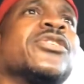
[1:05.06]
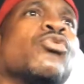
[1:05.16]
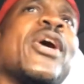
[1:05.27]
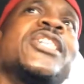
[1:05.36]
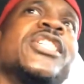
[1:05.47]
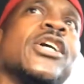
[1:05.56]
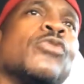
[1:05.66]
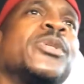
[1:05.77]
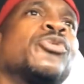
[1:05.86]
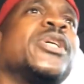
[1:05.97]
the
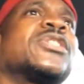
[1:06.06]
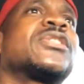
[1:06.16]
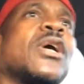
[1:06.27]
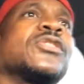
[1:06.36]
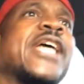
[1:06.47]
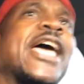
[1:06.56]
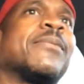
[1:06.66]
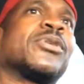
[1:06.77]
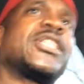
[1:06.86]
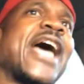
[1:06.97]
ratio between salt
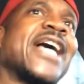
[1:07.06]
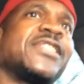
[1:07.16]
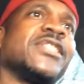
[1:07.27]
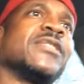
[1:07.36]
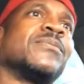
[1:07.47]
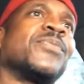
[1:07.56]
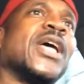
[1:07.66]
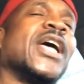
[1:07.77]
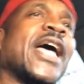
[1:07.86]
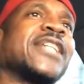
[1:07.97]
and potassium.
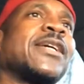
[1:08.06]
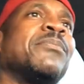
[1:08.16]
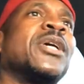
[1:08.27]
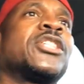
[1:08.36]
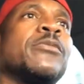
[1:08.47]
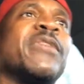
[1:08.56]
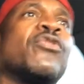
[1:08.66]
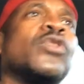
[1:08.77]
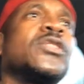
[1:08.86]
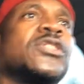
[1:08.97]
As I mentioned
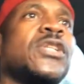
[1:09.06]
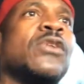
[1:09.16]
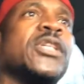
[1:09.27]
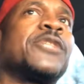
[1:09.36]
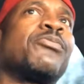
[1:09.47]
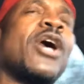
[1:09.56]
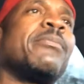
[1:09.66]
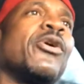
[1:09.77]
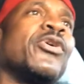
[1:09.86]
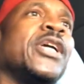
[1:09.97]
before, salt is
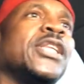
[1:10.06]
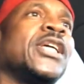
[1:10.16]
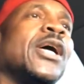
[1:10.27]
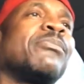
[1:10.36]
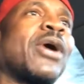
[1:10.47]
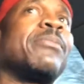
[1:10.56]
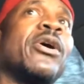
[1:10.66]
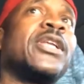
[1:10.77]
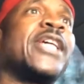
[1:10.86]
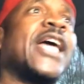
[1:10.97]
primarily
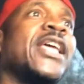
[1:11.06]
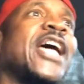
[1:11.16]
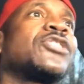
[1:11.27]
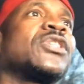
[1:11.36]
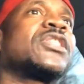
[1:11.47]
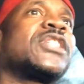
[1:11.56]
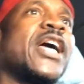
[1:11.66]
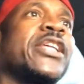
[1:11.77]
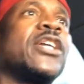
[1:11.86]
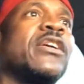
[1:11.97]
an
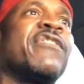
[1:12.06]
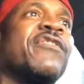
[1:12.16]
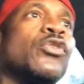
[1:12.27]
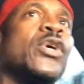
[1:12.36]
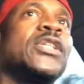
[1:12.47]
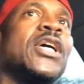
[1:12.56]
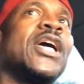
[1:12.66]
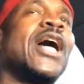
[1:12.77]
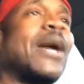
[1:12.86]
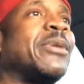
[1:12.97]
extracellular fluid.
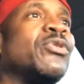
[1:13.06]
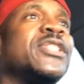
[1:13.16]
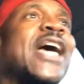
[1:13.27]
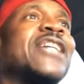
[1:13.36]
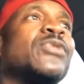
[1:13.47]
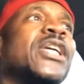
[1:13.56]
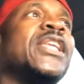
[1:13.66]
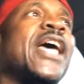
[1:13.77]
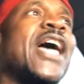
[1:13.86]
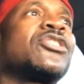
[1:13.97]
Resides
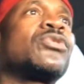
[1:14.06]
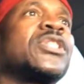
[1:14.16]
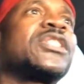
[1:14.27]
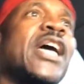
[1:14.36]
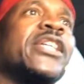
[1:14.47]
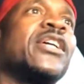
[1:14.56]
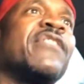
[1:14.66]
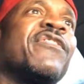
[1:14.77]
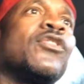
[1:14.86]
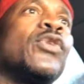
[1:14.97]
within the
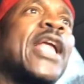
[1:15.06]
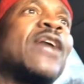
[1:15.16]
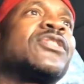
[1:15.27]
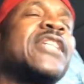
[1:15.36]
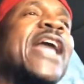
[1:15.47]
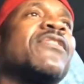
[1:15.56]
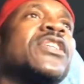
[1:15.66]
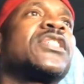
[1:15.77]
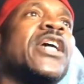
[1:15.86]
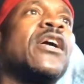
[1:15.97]
extracellular fluid outside of
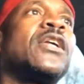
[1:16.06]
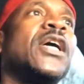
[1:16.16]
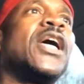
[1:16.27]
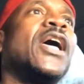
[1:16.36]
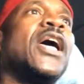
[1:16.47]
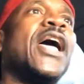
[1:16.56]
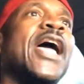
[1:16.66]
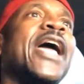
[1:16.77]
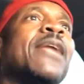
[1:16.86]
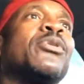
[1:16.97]
the cell,
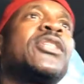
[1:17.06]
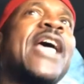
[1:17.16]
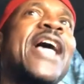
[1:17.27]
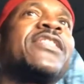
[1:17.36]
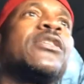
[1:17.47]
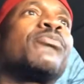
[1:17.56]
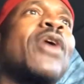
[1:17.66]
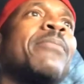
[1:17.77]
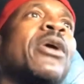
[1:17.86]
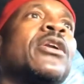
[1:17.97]
and potassium
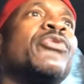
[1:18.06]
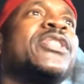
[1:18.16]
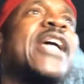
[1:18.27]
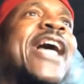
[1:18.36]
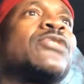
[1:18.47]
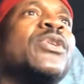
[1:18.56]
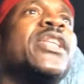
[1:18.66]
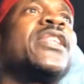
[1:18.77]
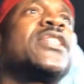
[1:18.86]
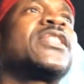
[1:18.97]
primarily resides
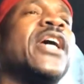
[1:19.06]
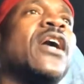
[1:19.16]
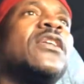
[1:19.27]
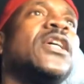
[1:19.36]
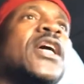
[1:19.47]
within the cell.